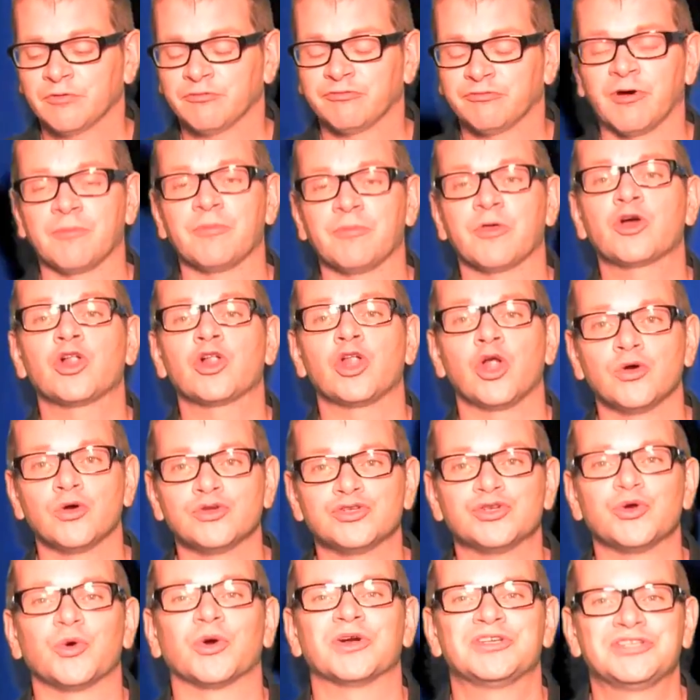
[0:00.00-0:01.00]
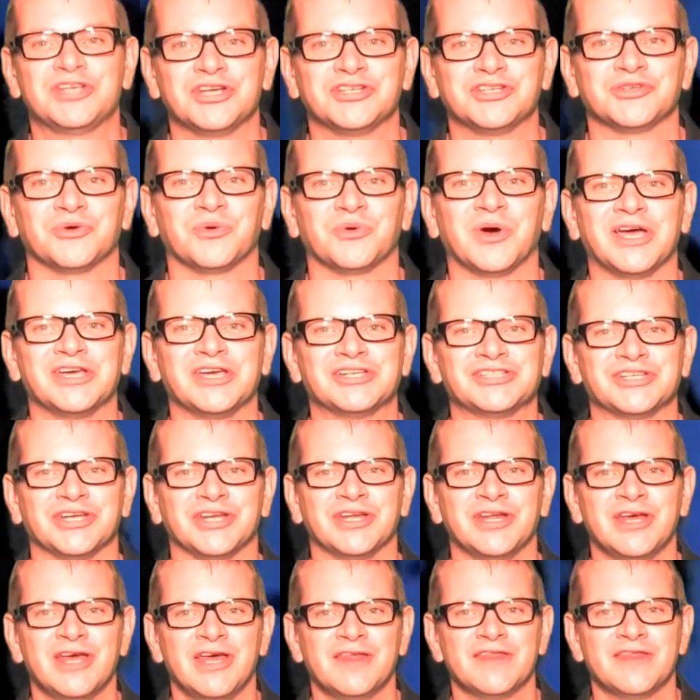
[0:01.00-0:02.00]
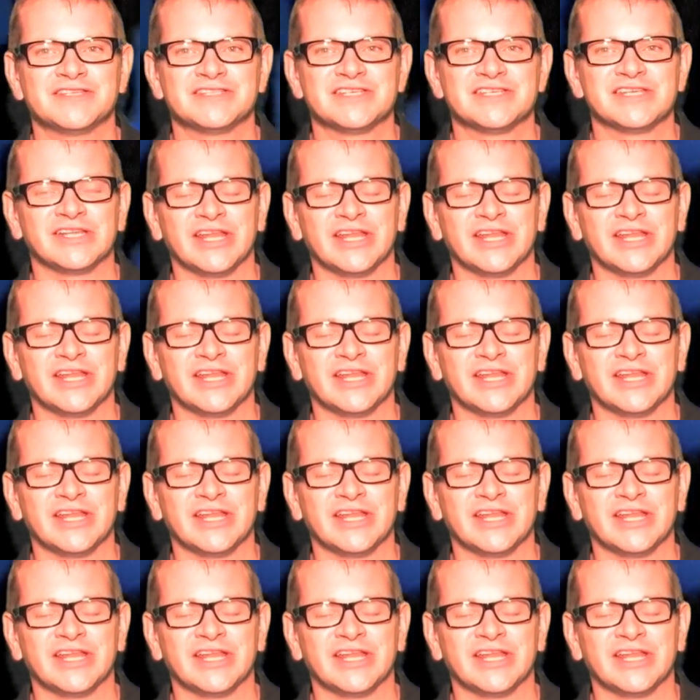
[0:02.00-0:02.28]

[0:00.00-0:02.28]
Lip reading: from the closed door situation. This is